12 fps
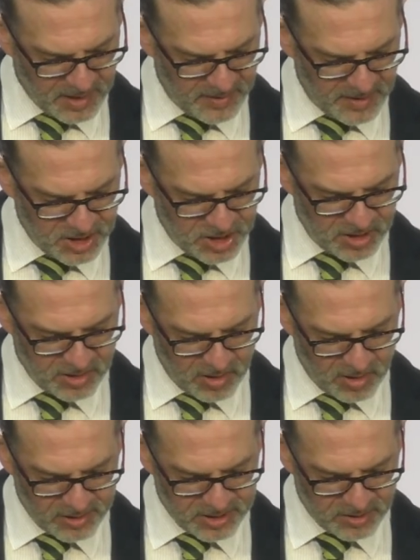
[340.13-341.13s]
and the
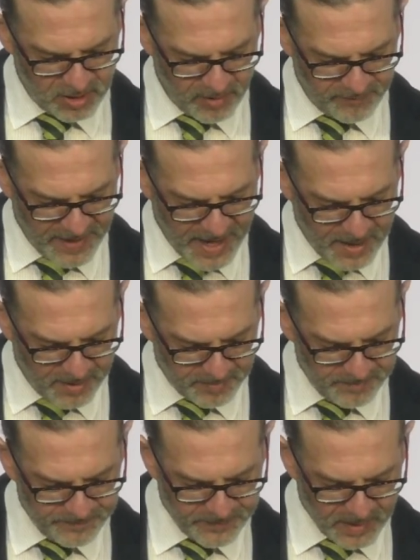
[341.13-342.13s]
genealogy of
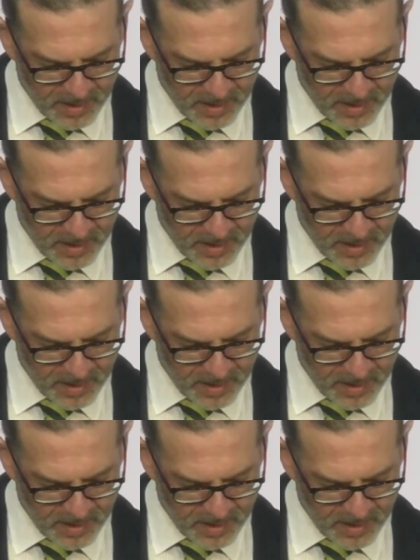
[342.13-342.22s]
Adam,